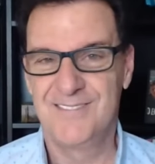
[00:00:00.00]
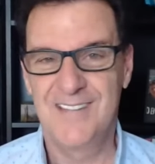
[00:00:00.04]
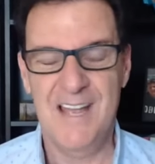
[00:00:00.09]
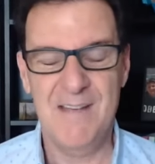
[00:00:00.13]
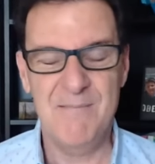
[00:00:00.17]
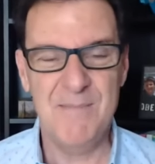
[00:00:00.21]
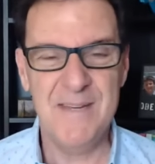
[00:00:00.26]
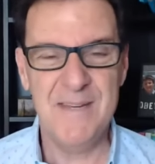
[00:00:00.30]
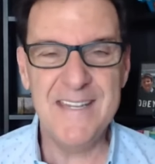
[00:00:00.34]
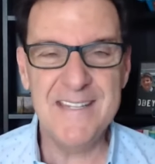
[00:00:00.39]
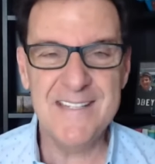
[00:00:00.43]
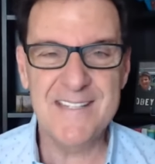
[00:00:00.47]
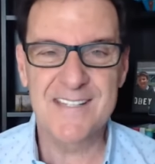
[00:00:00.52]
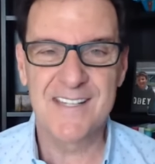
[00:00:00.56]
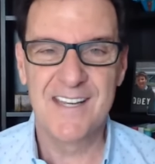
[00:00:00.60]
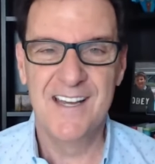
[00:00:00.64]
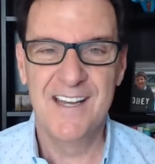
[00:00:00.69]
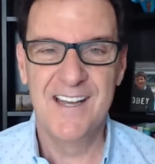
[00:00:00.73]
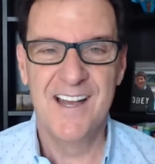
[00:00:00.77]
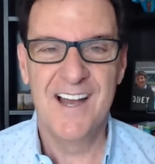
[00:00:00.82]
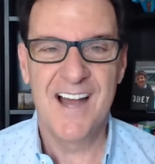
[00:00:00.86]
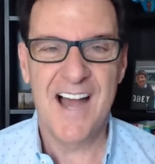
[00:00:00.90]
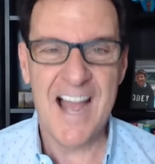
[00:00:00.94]
That means
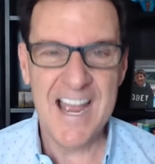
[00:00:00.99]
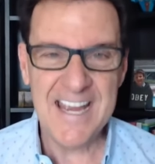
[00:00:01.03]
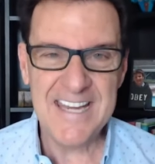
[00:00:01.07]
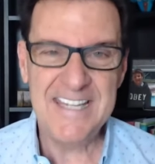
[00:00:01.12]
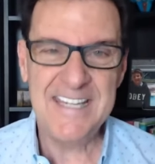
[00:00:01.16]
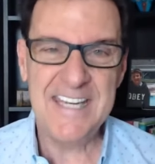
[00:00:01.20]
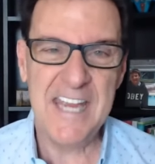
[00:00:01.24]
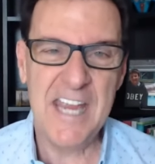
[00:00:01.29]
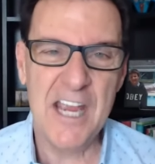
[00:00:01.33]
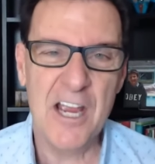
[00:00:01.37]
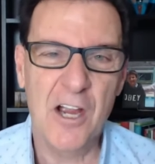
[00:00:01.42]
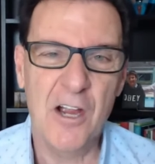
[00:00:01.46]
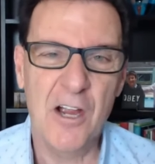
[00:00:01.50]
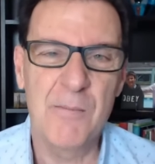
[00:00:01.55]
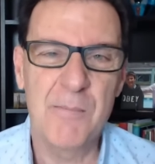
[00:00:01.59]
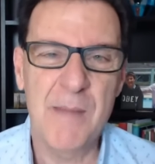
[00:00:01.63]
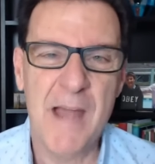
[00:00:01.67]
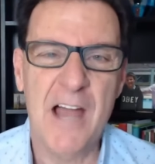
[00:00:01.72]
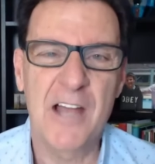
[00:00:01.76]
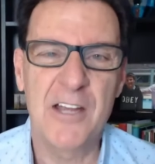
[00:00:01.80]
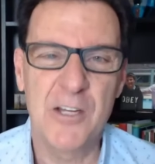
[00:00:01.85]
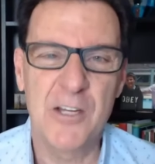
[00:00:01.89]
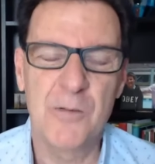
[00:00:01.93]
I care
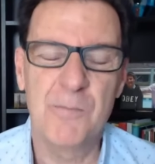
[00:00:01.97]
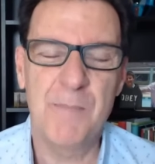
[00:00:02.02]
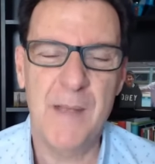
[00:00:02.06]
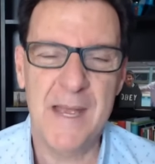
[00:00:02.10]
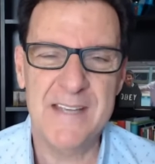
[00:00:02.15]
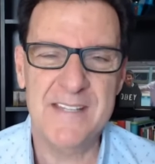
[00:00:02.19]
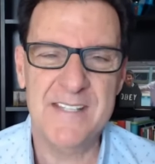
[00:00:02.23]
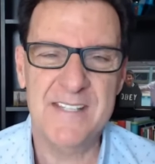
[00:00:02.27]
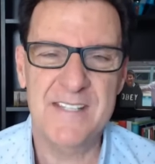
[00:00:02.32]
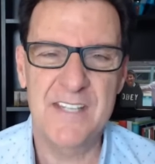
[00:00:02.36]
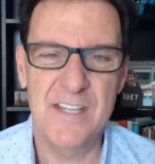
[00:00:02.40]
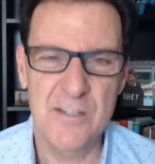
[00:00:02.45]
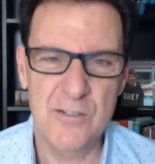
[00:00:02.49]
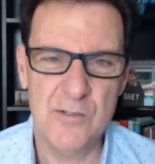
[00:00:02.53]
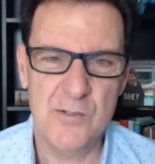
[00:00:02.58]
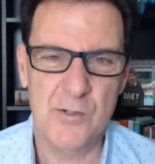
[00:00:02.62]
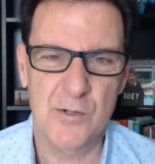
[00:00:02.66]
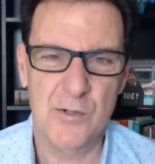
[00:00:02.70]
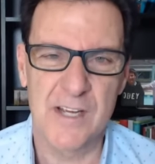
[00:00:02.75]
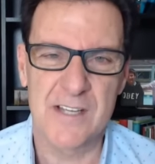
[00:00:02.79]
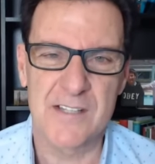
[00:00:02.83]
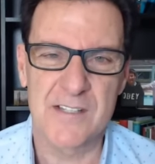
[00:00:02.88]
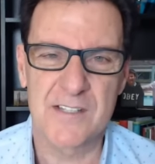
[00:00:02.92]
about your best
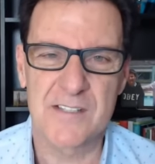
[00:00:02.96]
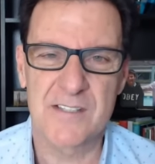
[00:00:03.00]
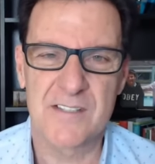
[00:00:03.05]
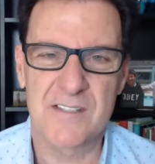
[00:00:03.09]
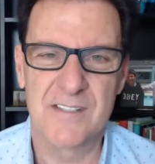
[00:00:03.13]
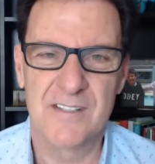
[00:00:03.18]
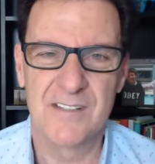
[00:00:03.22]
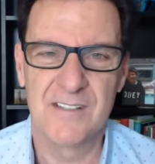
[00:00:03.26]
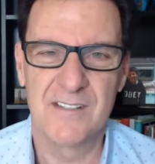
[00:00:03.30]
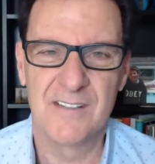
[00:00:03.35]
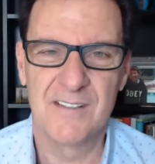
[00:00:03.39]
interest.